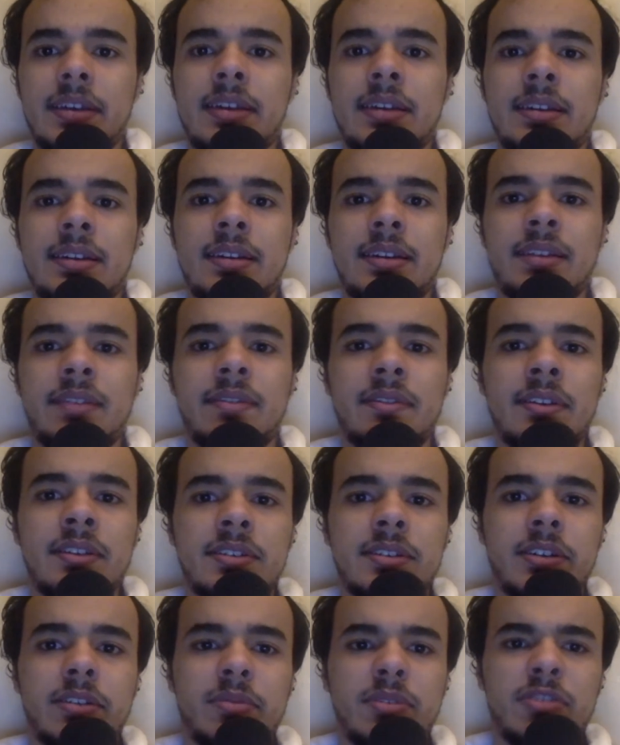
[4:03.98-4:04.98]

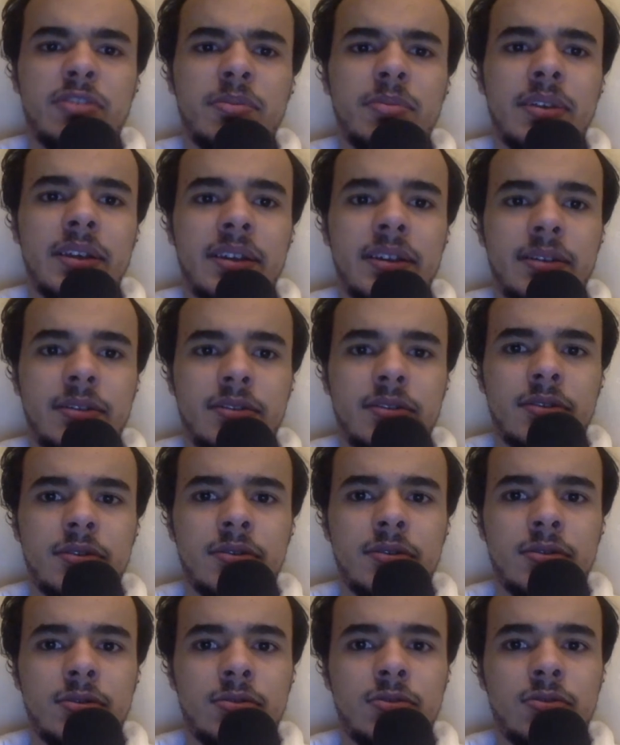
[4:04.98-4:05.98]
Atletico Madrid played out a
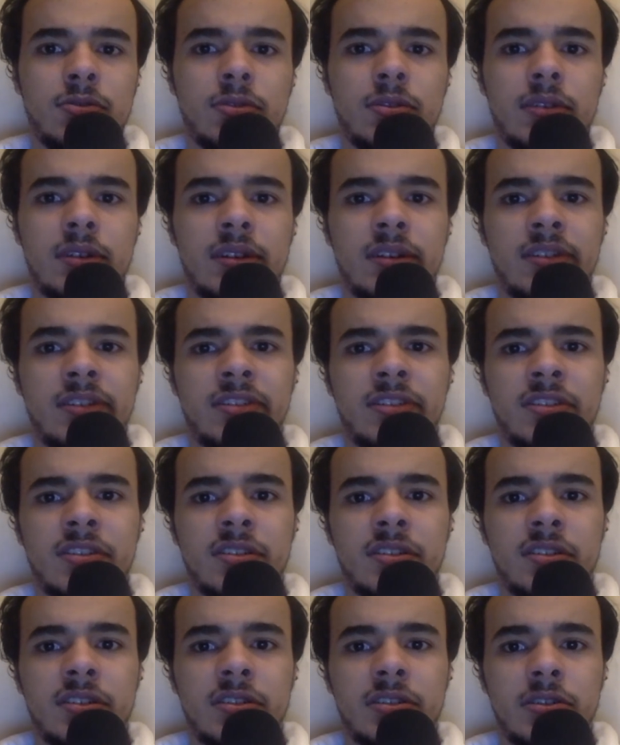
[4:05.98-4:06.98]
2-2 draw.
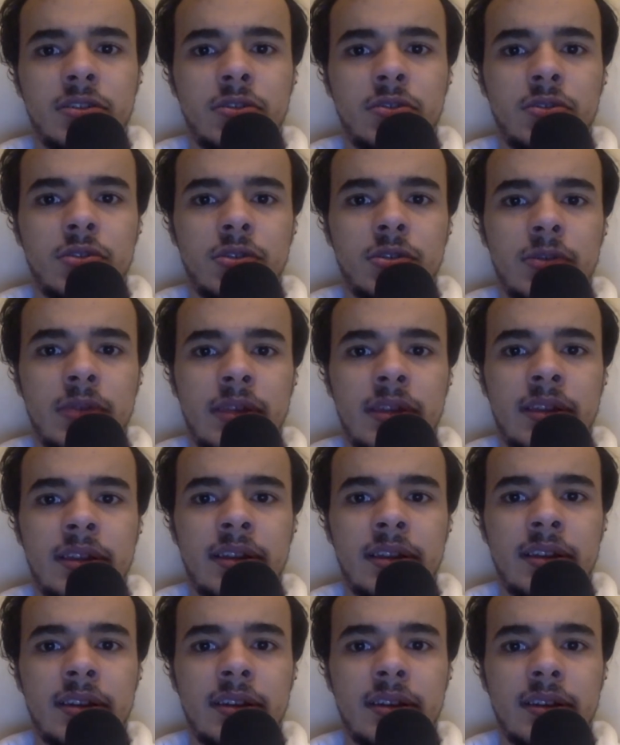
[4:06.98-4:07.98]
Arja Nushu and
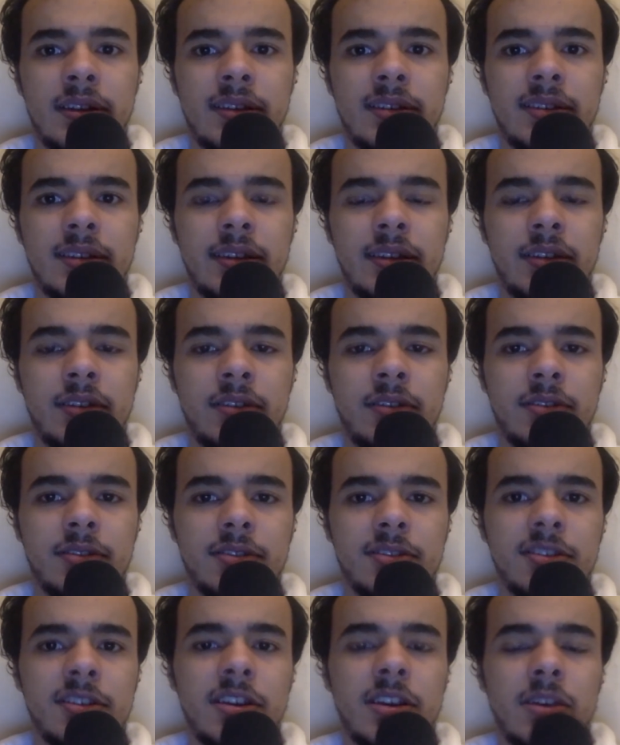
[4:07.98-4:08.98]
Denia
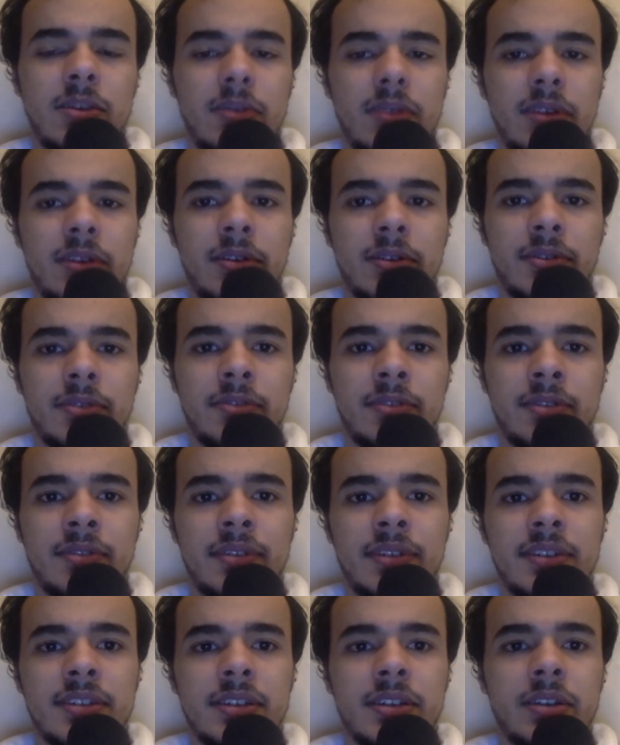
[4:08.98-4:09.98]
Castellanos with the goals for
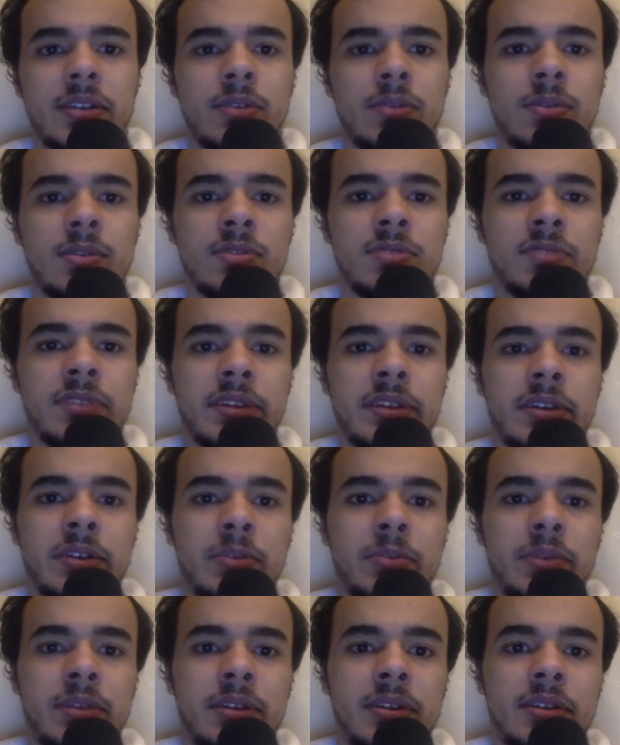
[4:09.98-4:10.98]
Atletico, whilst Raquel
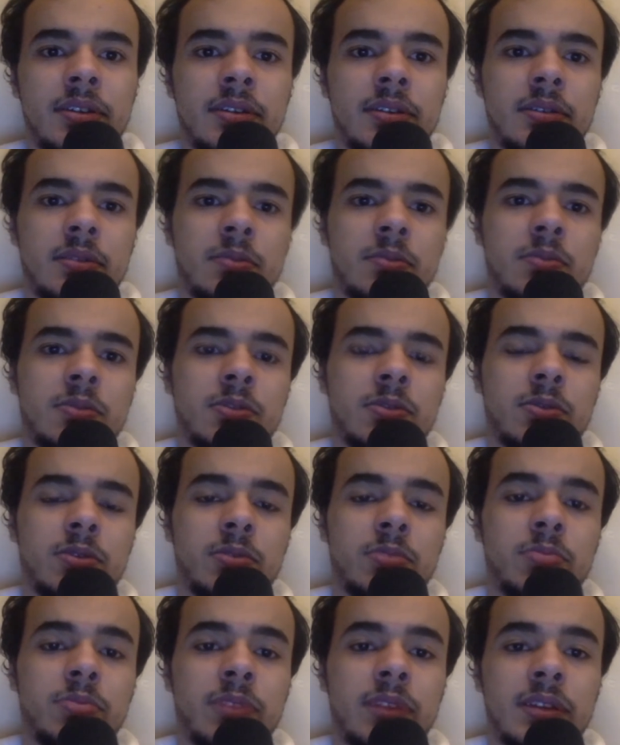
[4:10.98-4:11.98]
Peña scored a
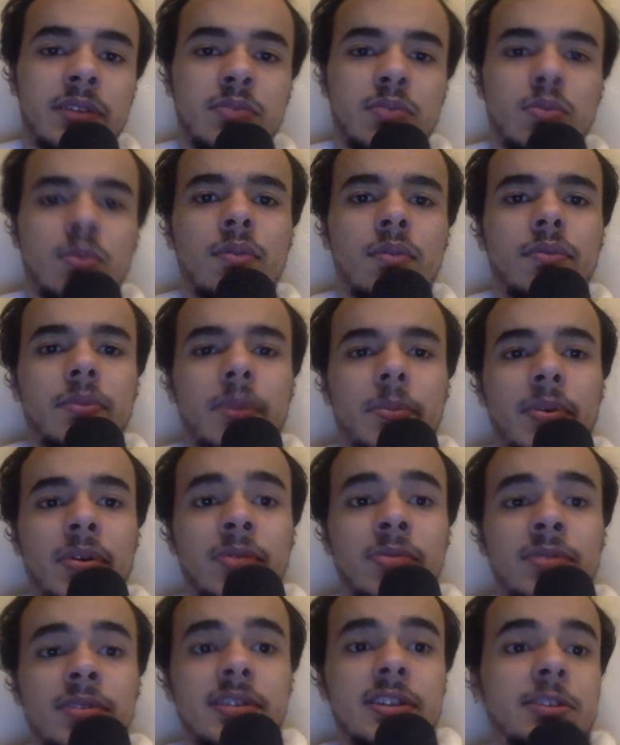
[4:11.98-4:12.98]
brace, one from the
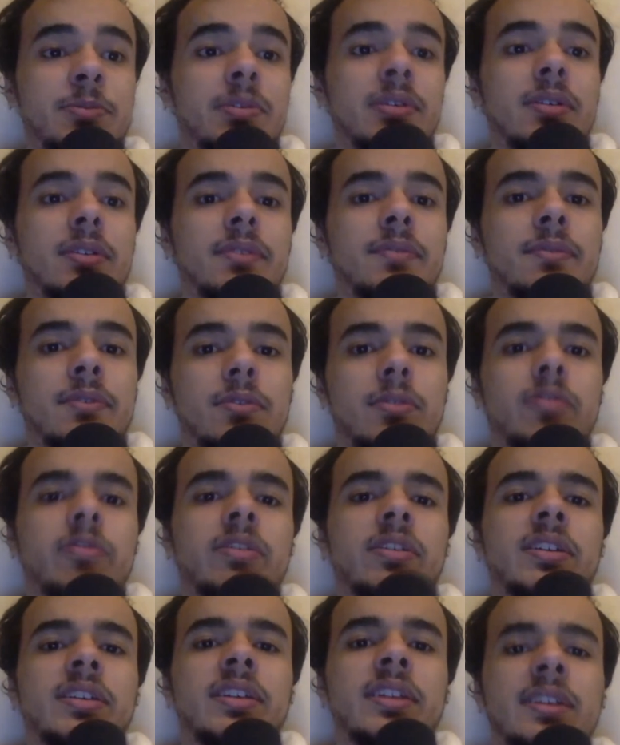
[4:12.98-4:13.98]
penalty spot for
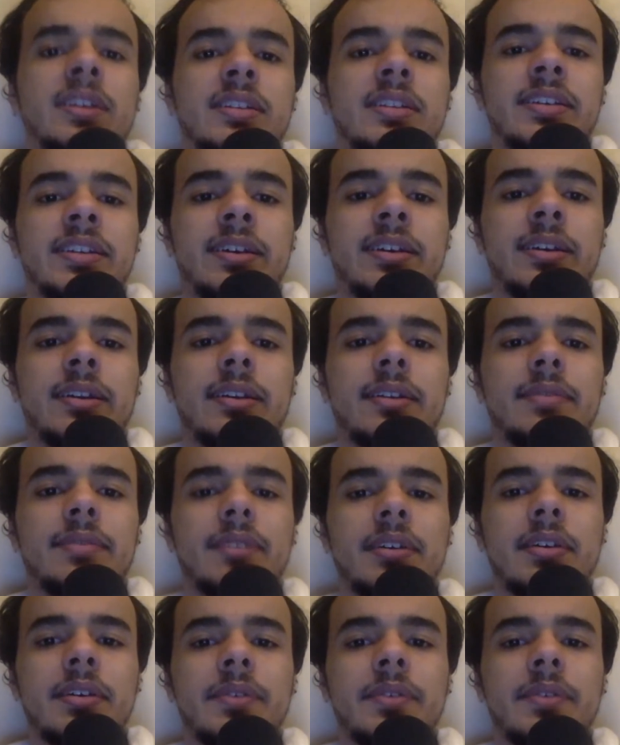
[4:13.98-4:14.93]
Granadilla Tenerife.